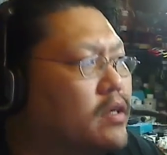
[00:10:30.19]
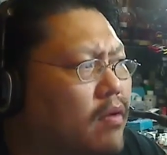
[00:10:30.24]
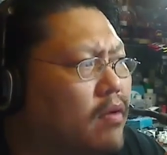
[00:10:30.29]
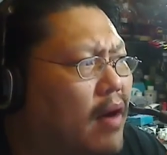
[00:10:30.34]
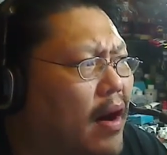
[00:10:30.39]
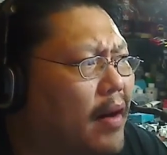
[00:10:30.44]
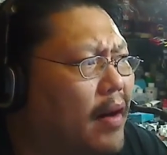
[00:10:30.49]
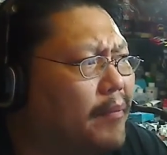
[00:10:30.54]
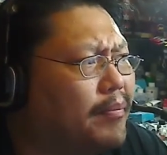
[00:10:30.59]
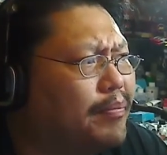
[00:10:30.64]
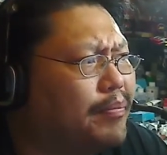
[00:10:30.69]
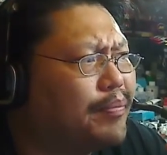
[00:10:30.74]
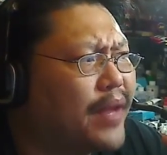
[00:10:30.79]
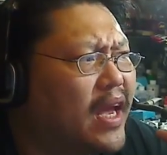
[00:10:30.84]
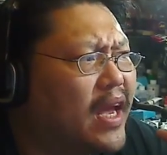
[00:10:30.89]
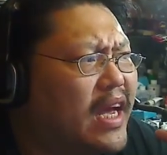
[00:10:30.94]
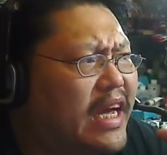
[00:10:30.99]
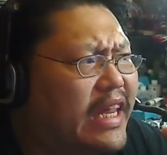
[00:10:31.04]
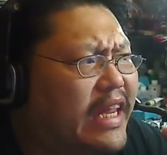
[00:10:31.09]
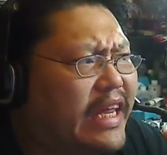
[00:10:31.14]

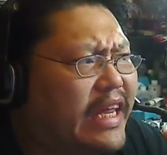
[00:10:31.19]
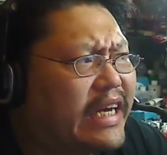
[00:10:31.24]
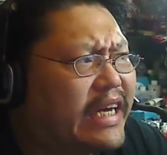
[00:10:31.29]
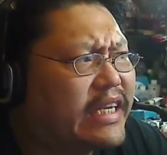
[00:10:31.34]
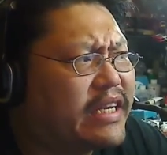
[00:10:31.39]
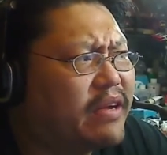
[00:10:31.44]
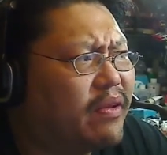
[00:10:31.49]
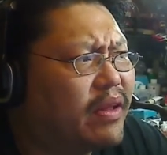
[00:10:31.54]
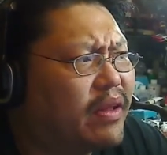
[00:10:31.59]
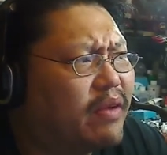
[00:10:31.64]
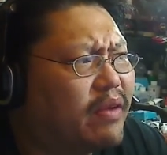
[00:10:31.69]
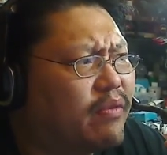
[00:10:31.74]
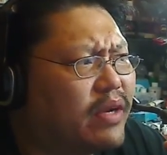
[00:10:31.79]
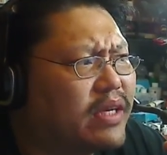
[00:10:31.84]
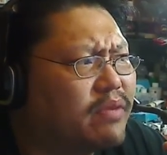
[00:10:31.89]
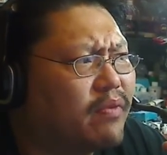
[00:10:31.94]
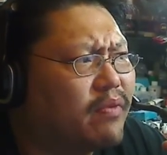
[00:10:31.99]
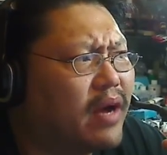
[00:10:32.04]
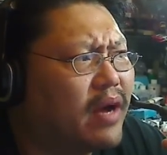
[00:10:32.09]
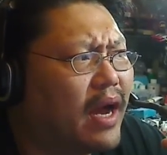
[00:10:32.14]
So that's the
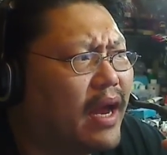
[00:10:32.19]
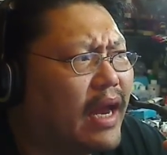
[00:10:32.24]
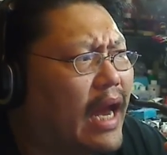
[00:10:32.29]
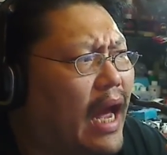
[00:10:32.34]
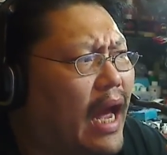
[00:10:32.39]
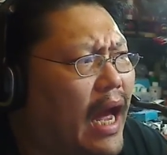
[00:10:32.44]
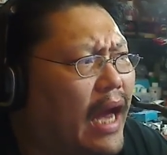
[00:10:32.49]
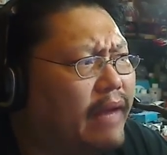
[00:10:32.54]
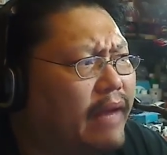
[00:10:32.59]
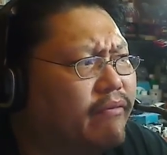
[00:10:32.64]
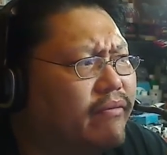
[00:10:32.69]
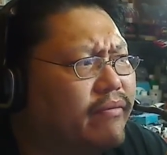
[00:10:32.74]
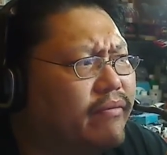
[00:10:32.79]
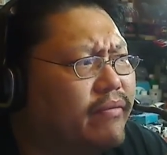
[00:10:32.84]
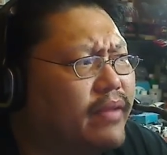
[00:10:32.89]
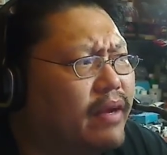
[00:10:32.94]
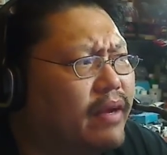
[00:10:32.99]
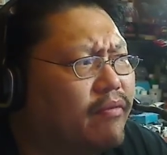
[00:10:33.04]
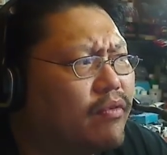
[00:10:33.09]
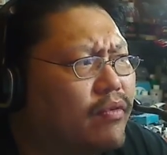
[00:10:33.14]
only reason why
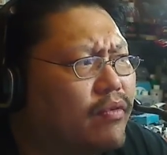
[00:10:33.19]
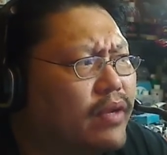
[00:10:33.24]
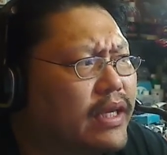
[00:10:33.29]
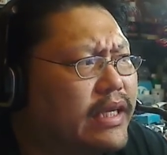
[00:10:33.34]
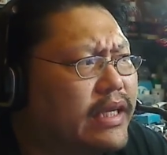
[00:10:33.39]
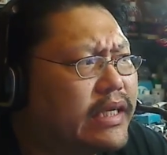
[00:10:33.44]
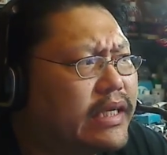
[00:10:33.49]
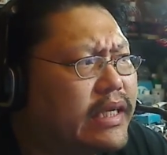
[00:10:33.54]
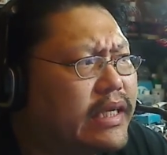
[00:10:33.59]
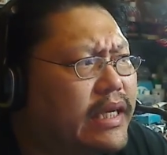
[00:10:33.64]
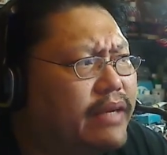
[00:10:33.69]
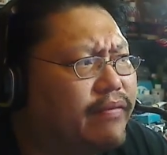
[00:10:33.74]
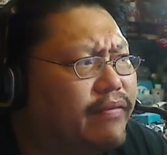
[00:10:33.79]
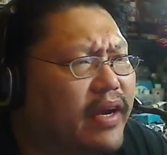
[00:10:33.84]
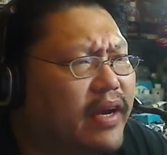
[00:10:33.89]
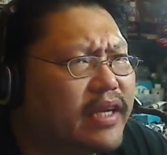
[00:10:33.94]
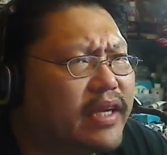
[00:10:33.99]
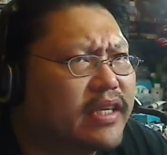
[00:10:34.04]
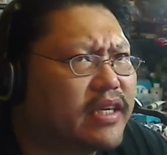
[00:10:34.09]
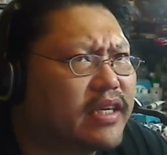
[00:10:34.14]
I've never really
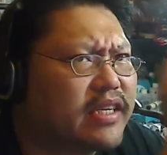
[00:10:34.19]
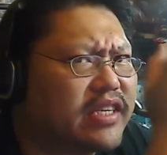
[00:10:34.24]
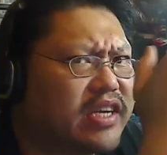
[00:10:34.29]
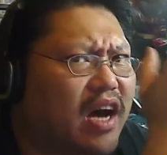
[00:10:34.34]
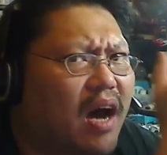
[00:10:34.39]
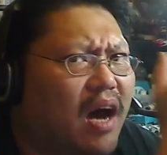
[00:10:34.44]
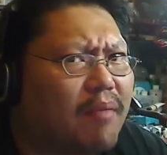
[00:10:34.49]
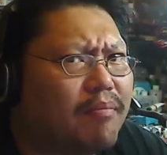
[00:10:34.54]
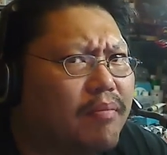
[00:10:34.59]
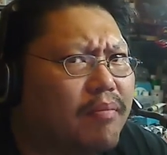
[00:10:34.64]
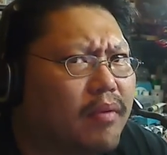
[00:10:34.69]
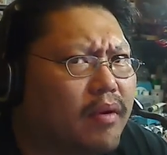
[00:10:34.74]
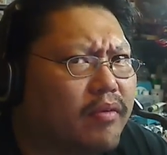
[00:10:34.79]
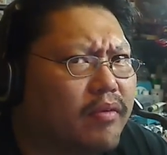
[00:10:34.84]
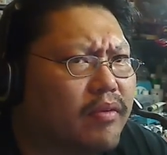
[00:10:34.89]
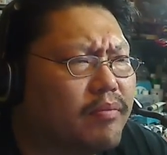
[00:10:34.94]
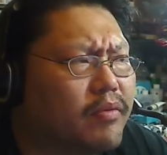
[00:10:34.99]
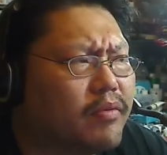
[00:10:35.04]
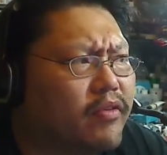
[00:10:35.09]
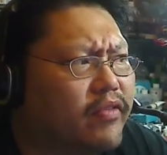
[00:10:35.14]
seen fans on top
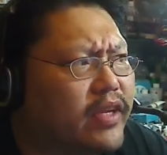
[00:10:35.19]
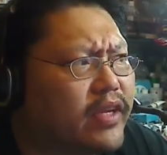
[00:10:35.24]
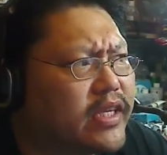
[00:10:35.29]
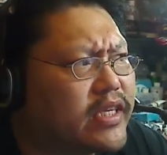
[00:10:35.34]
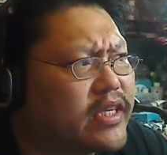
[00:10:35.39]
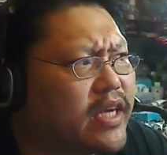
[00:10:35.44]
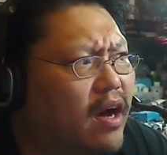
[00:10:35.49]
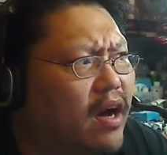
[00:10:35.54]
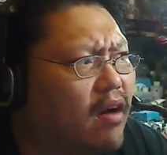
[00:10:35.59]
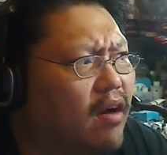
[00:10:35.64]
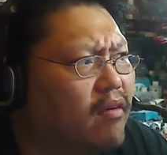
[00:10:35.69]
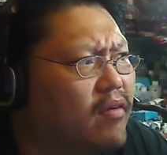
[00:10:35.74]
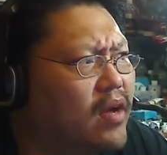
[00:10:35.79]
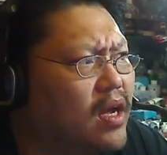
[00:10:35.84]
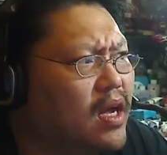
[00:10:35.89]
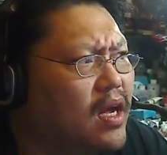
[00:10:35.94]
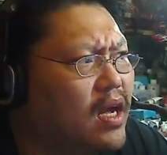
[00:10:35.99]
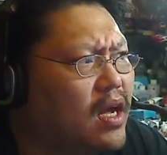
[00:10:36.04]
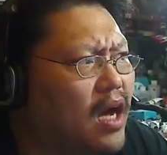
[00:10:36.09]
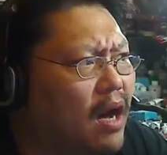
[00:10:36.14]
of the booth
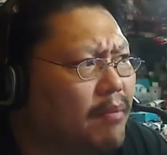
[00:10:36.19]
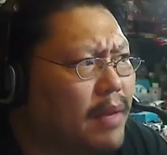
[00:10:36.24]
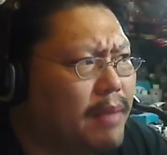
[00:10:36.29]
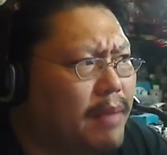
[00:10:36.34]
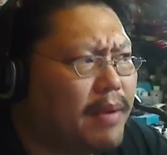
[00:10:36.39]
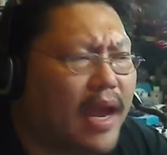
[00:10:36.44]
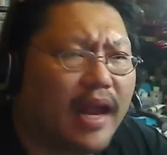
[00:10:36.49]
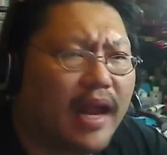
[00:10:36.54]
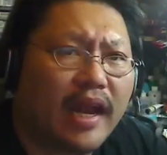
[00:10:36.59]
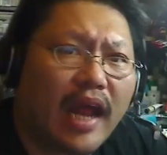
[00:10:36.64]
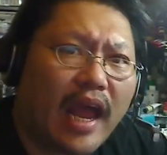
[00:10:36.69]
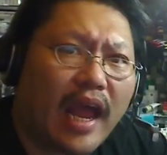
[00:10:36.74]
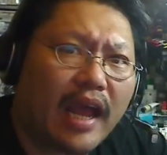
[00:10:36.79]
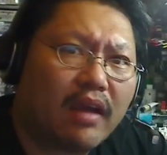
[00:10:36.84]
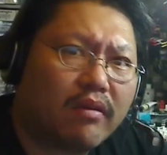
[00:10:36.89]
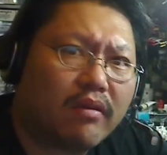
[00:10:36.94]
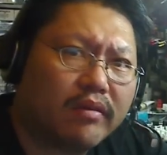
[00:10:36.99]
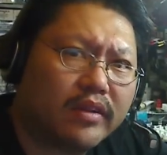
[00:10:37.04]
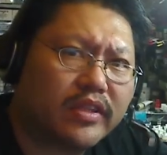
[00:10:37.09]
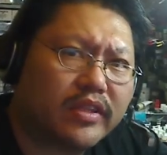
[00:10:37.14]
itself. Maybe at an
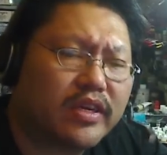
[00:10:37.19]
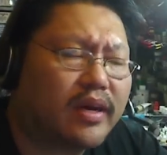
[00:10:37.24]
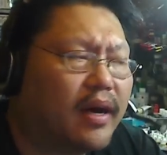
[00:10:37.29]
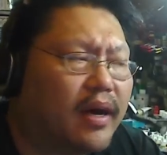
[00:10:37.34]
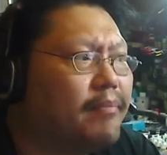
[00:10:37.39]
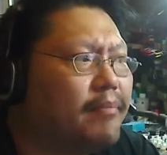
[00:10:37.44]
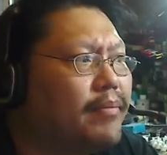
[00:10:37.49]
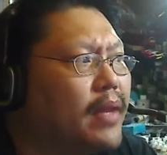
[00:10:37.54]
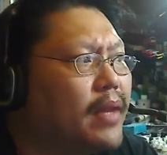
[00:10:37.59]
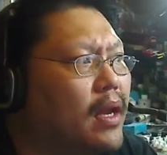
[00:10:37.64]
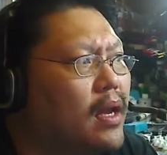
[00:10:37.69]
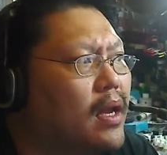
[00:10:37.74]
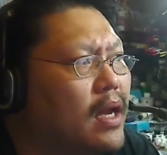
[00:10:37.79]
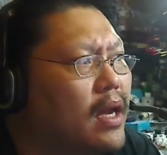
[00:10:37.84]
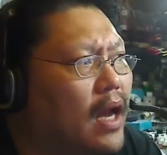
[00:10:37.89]
angle on top.